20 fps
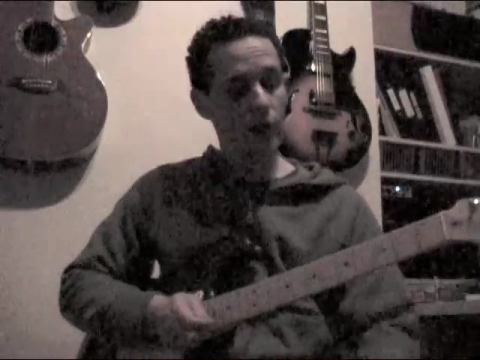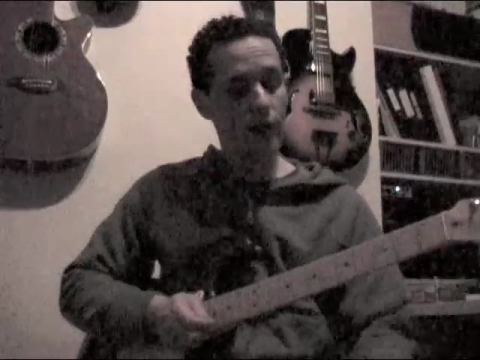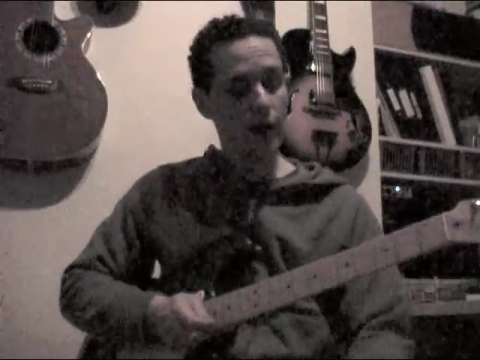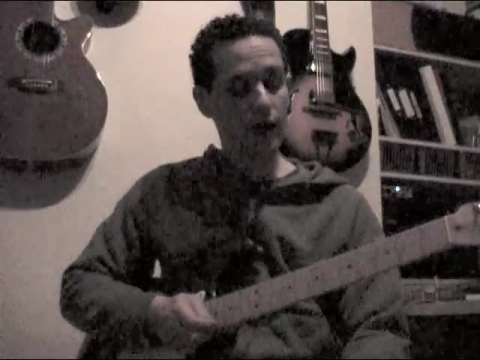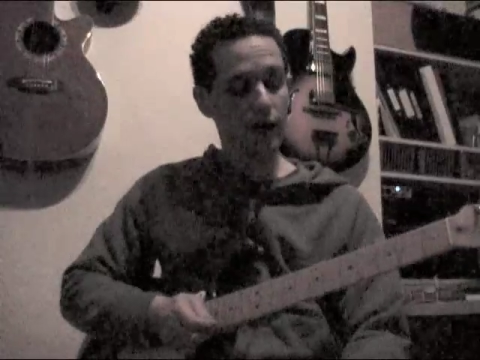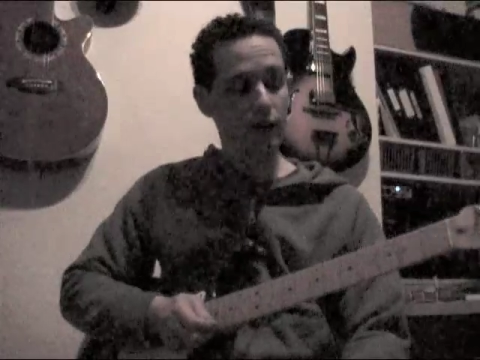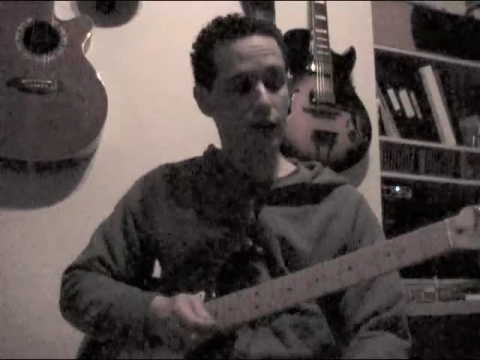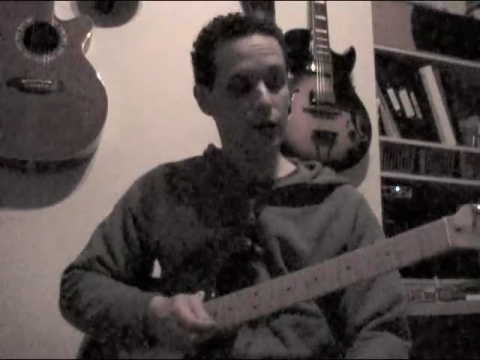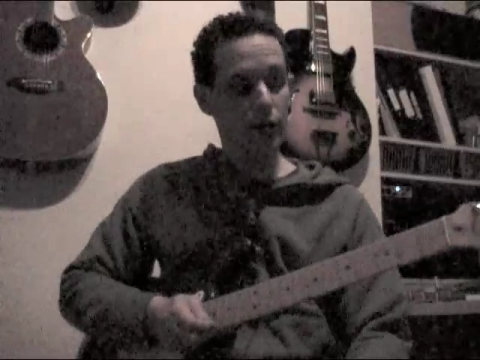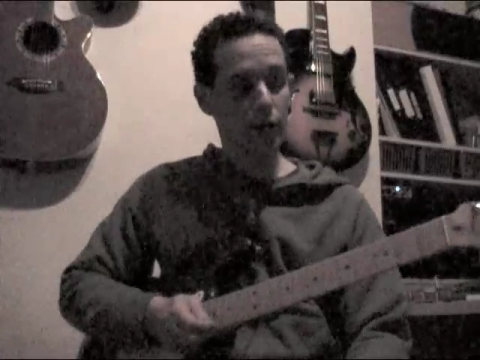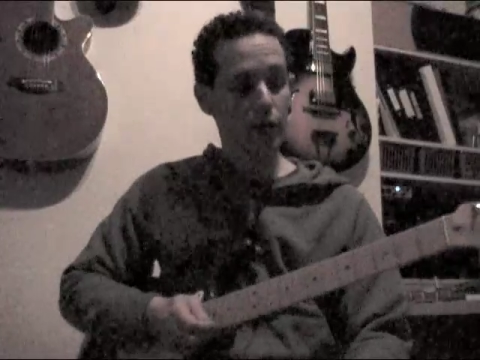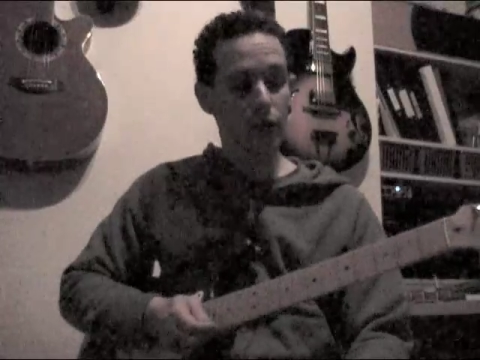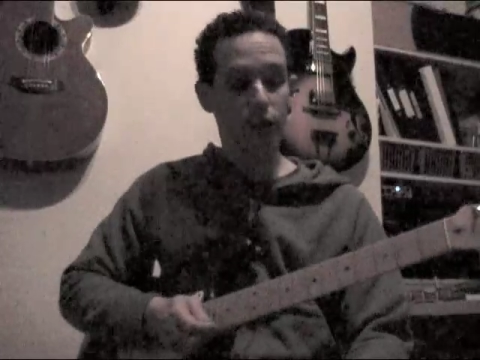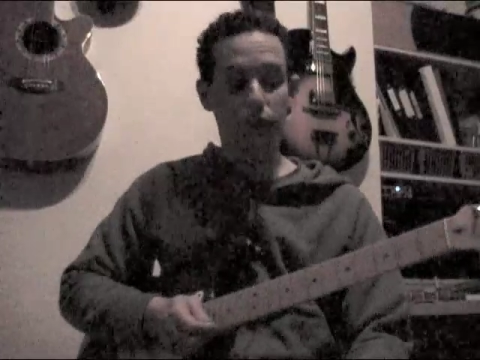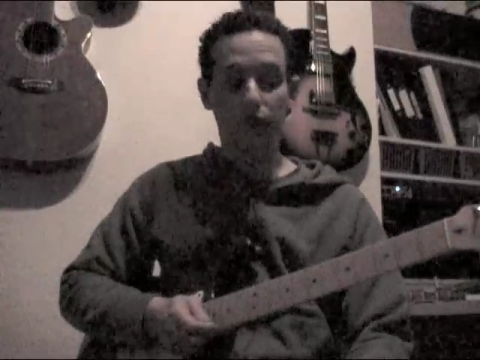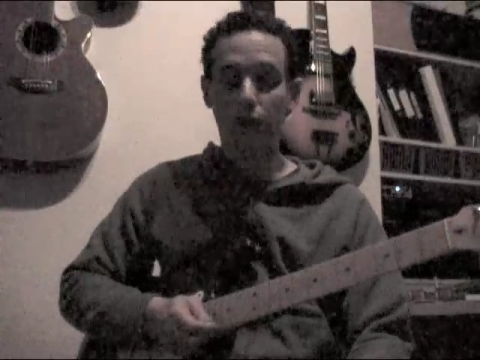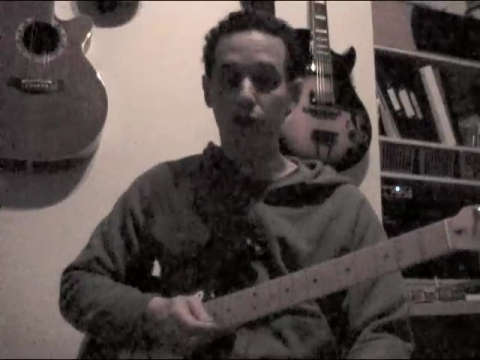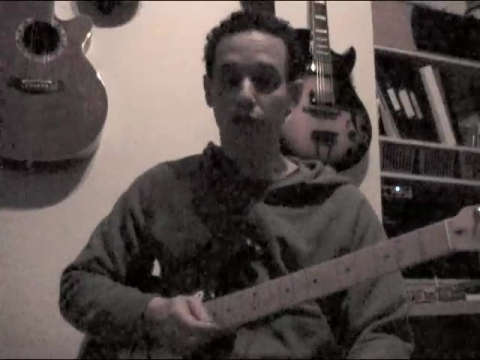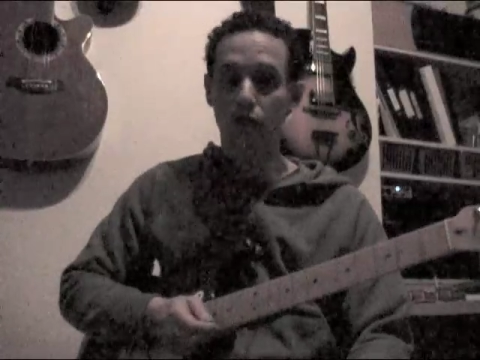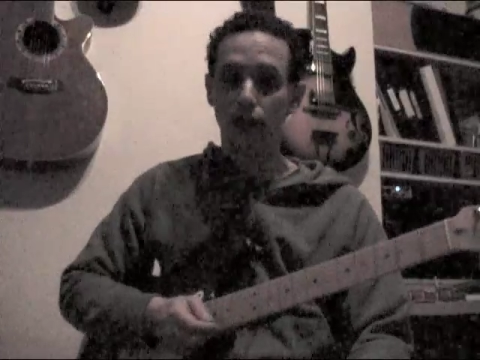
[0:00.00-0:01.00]
and
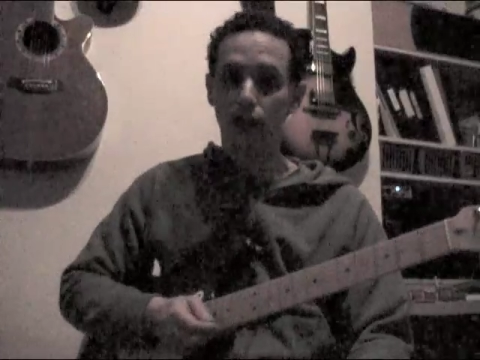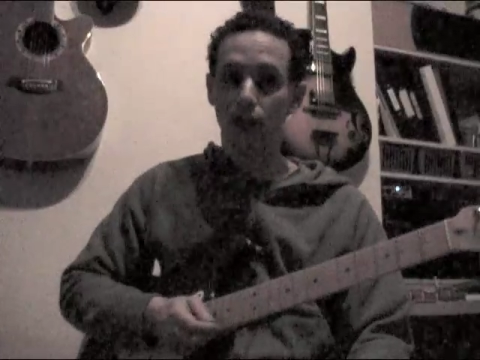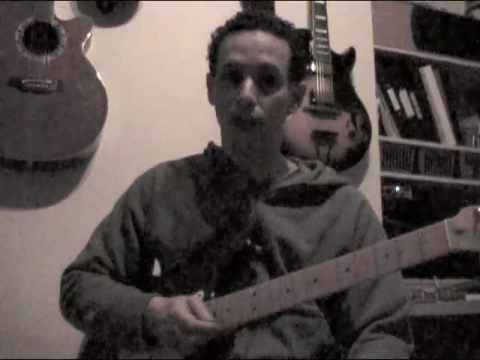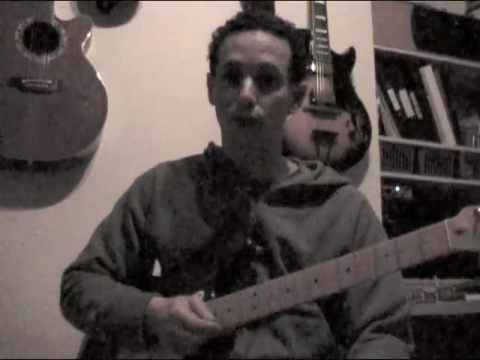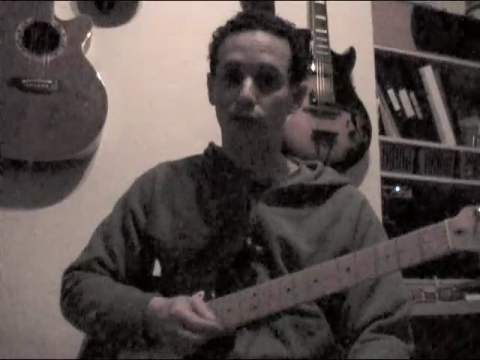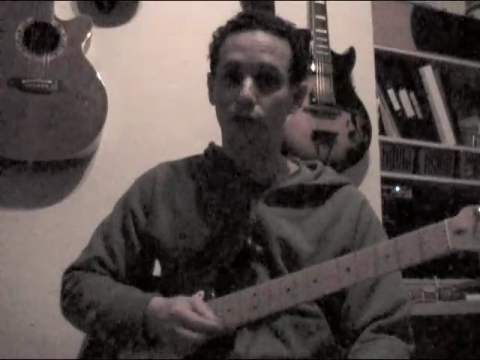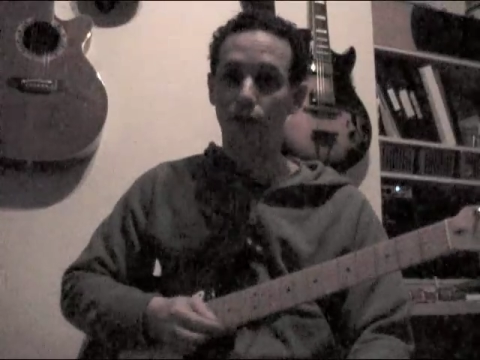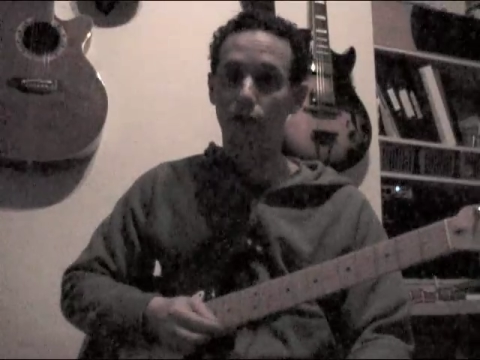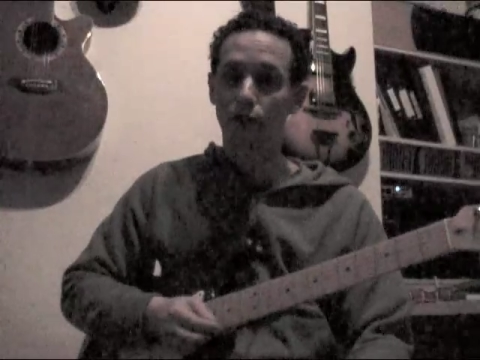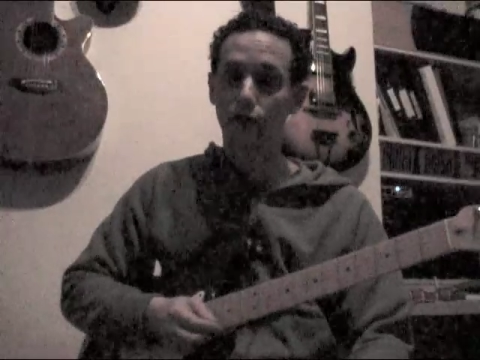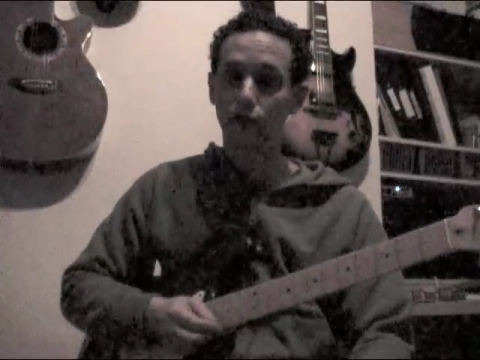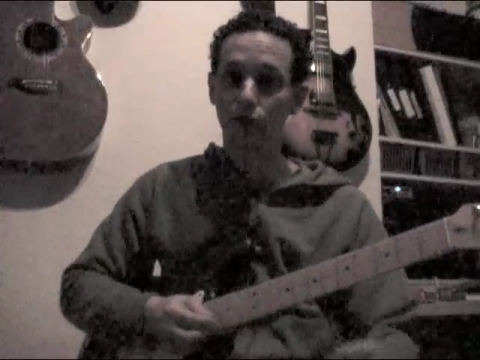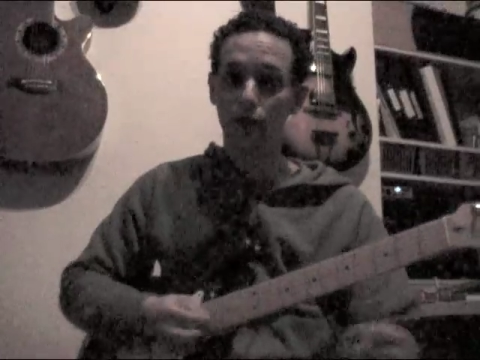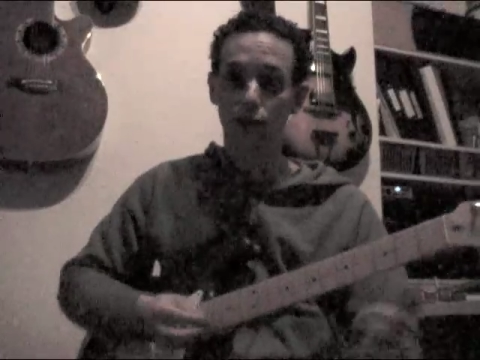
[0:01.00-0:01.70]
third finger, second fret,